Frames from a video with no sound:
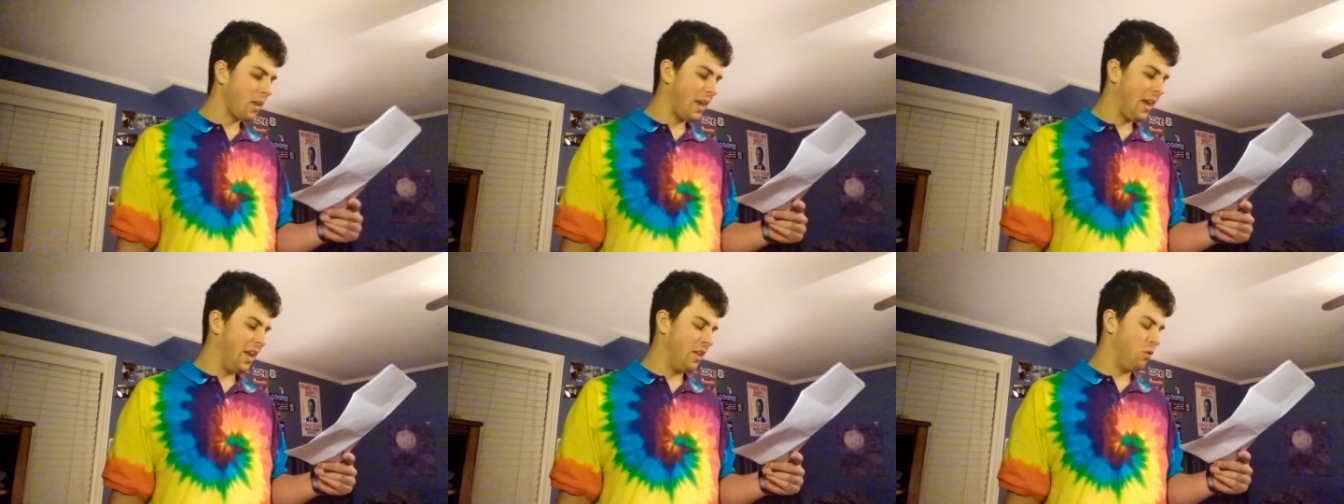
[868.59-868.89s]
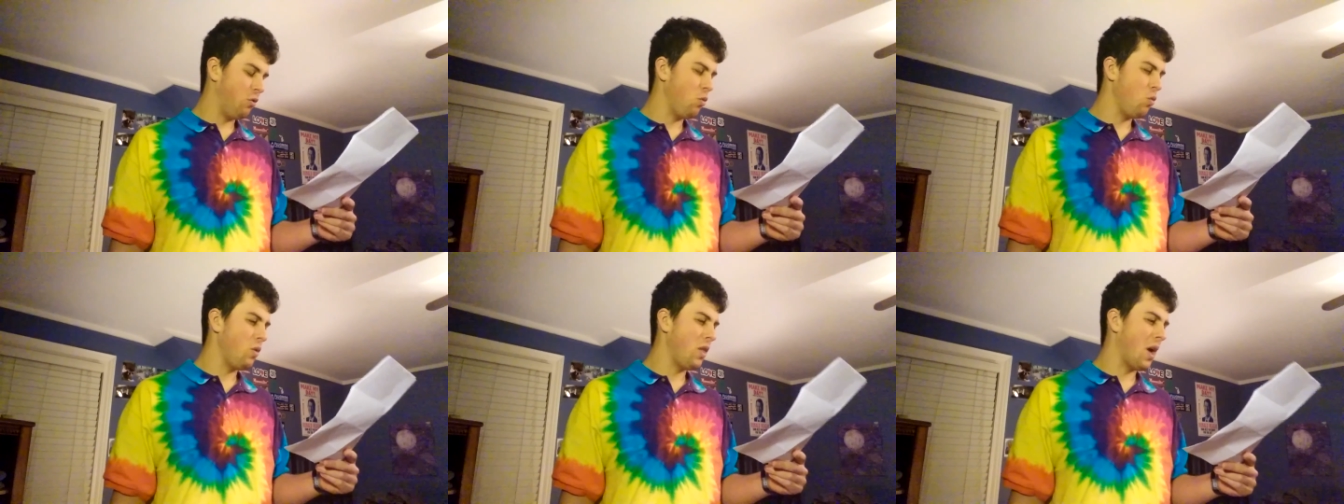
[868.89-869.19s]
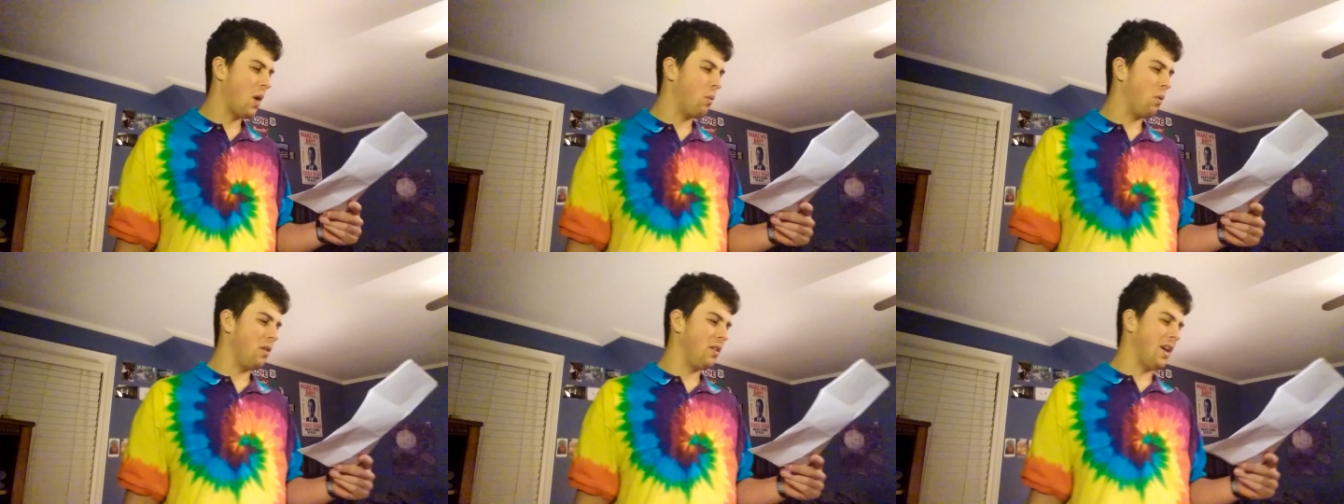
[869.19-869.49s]
and two
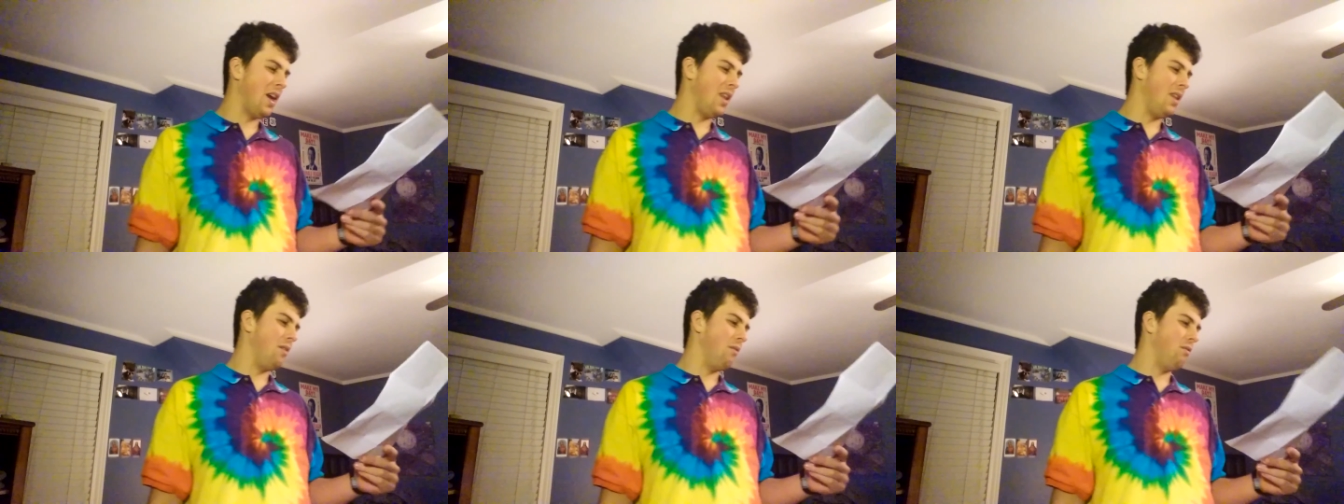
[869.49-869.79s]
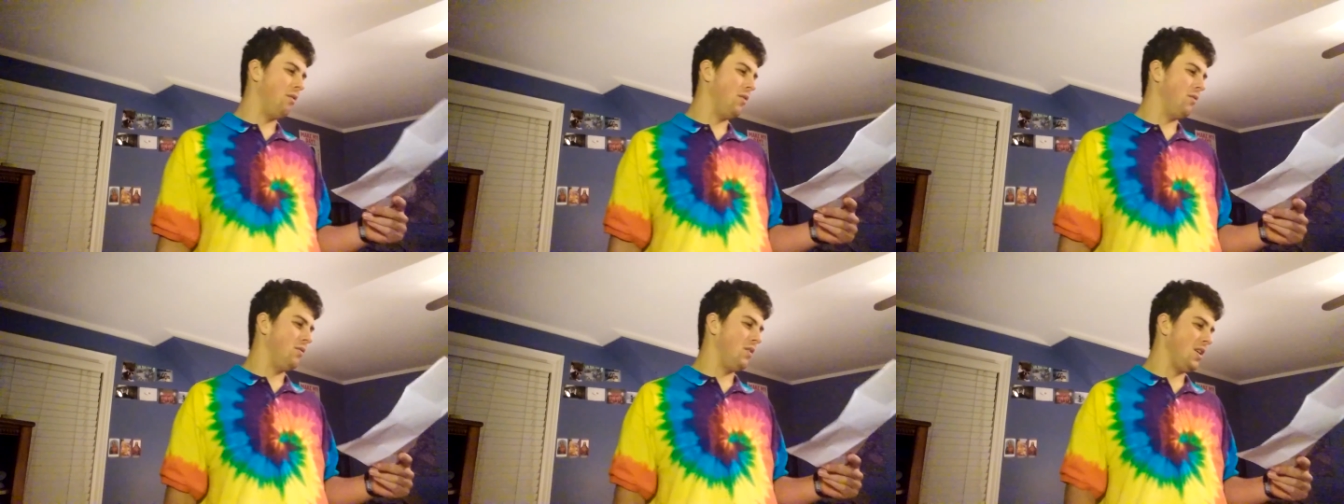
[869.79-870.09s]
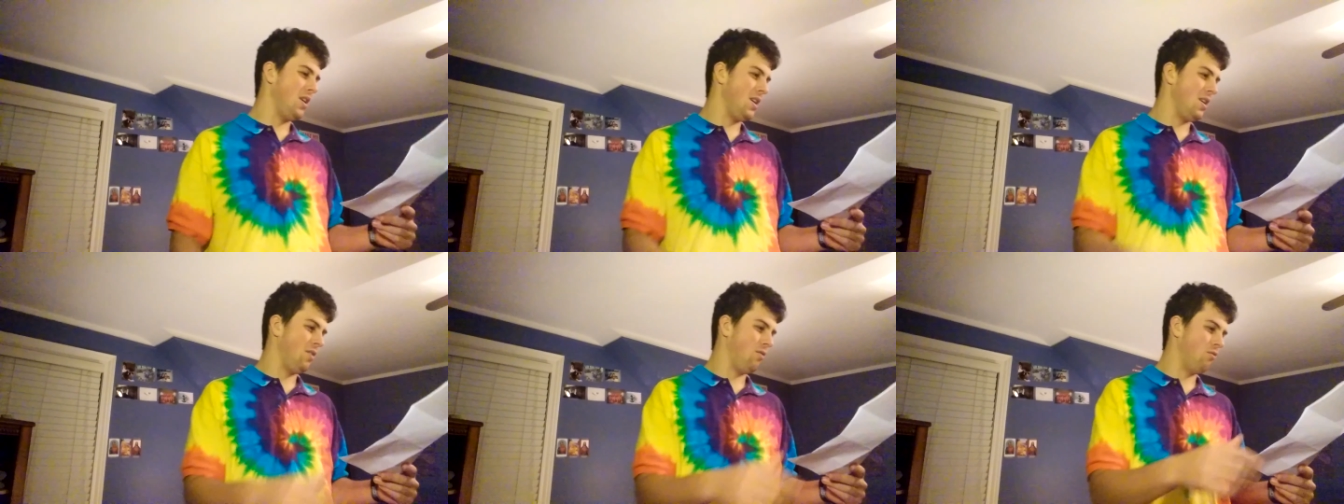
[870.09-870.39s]
that were ten to
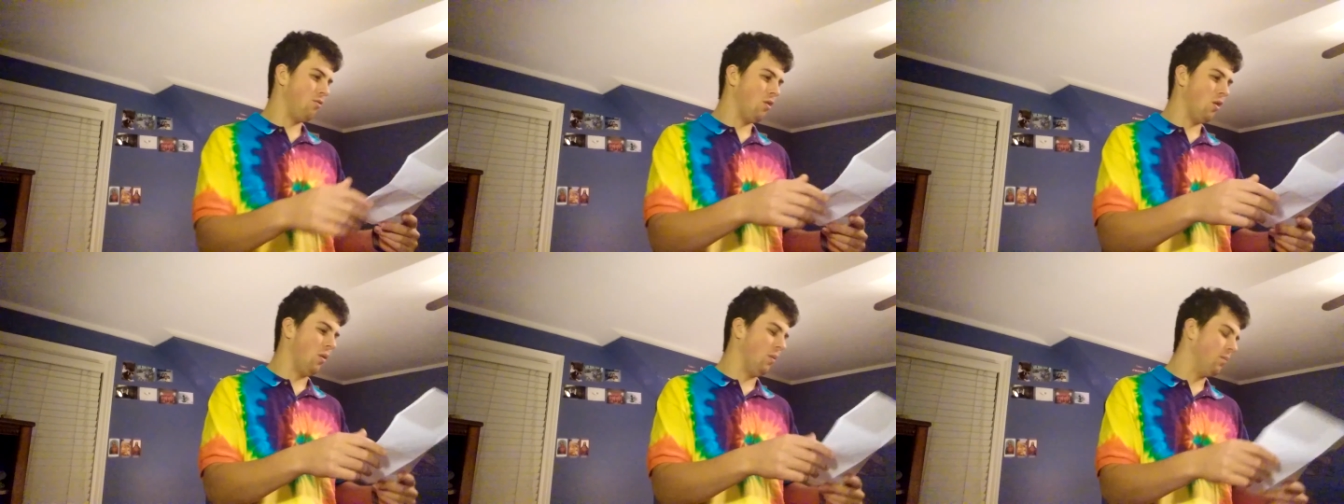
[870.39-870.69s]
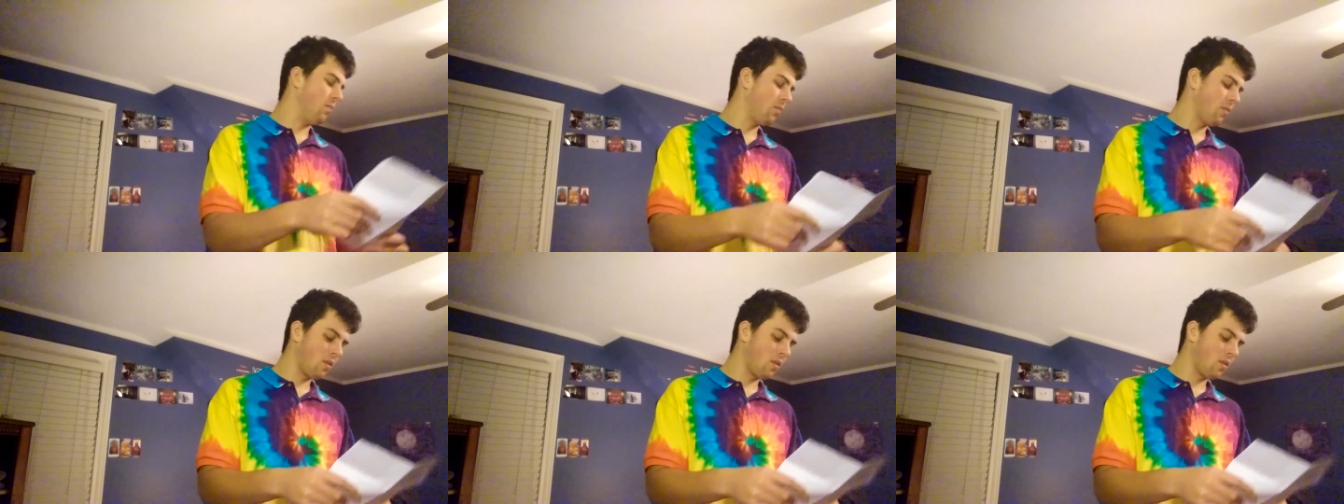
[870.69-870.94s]
fifteen. So